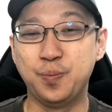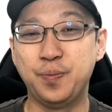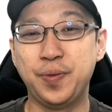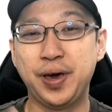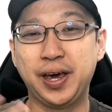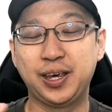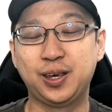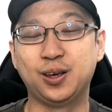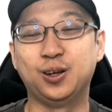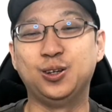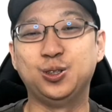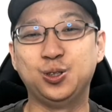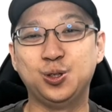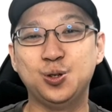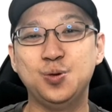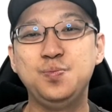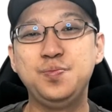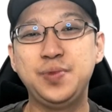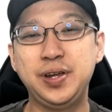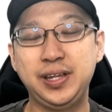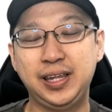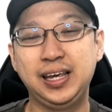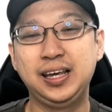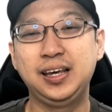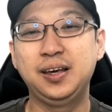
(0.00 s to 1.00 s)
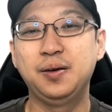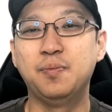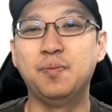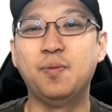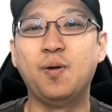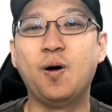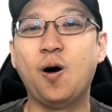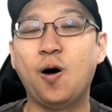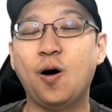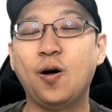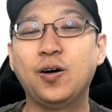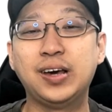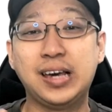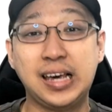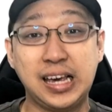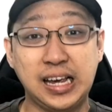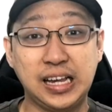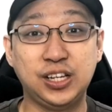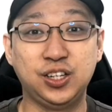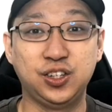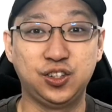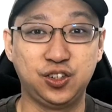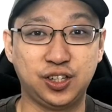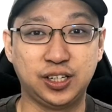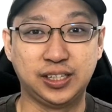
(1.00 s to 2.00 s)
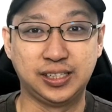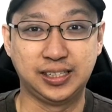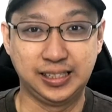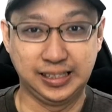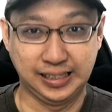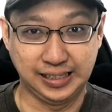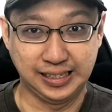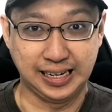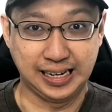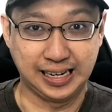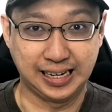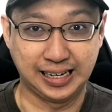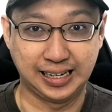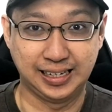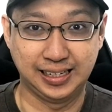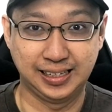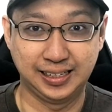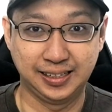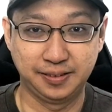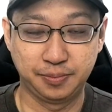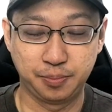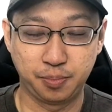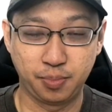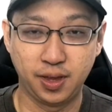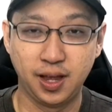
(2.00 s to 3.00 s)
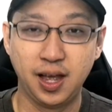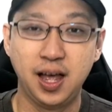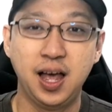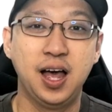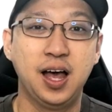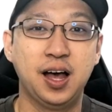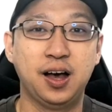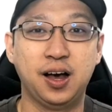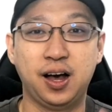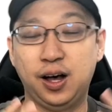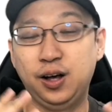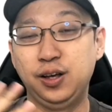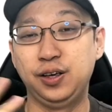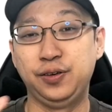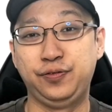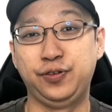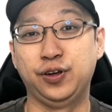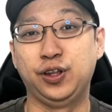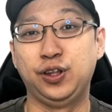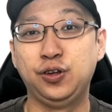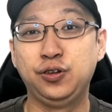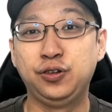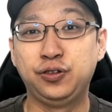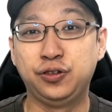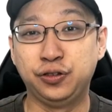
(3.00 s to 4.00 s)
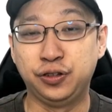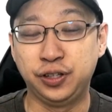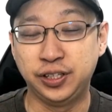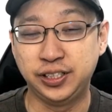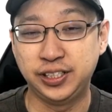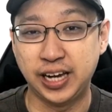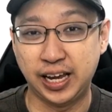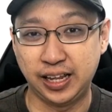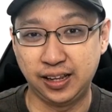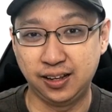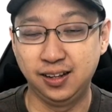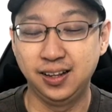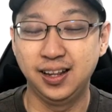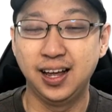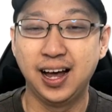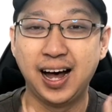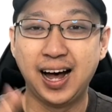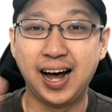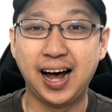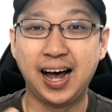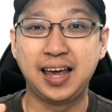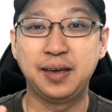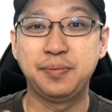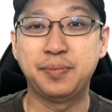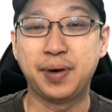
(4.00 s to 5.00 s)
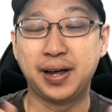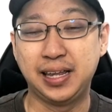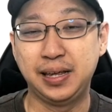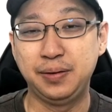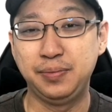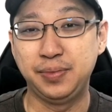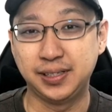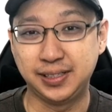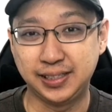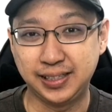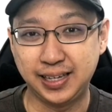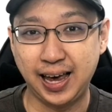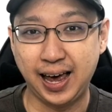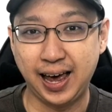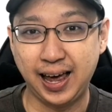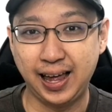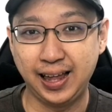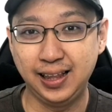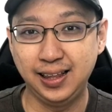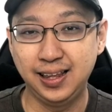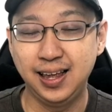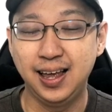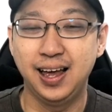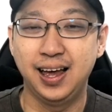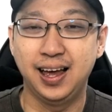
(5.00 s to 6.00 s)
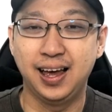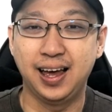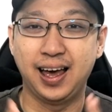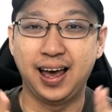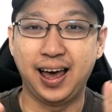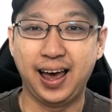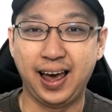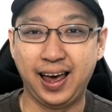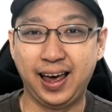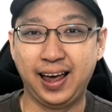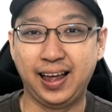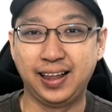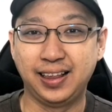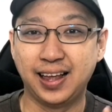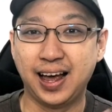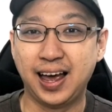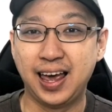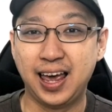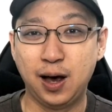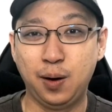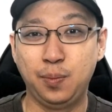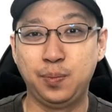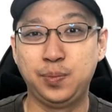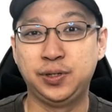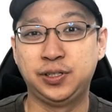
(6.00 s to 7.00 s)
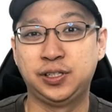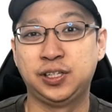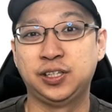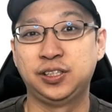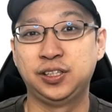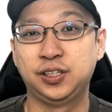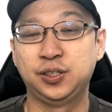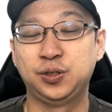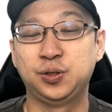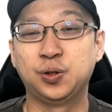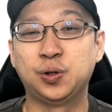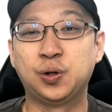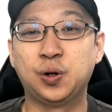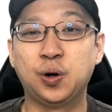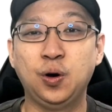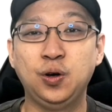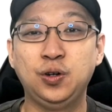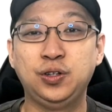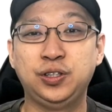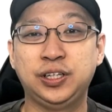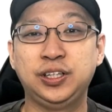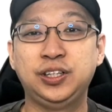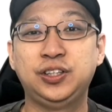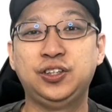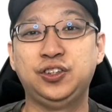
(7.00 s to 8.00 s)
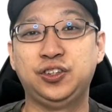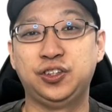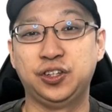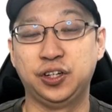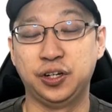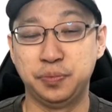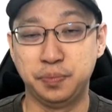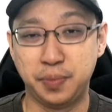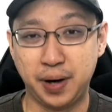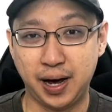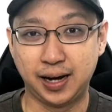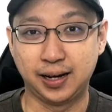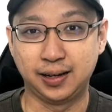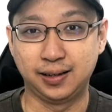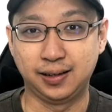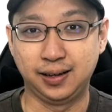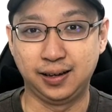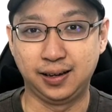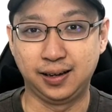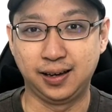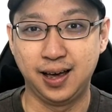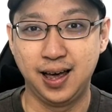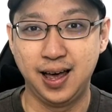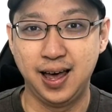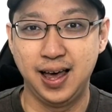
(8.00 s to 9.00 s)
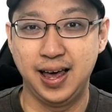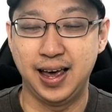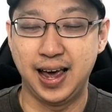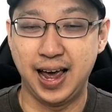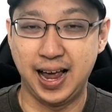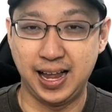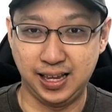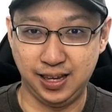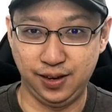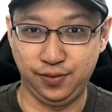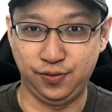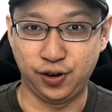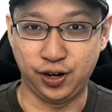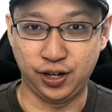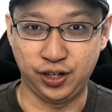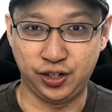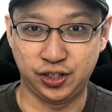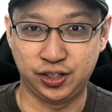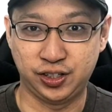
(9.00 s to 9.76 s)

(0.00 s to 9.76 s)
to make your Zoom meeting more interesting. Now, if you're new to this channel, hi, my name is Ken and I help businesses to grow using digital marketing. And if you're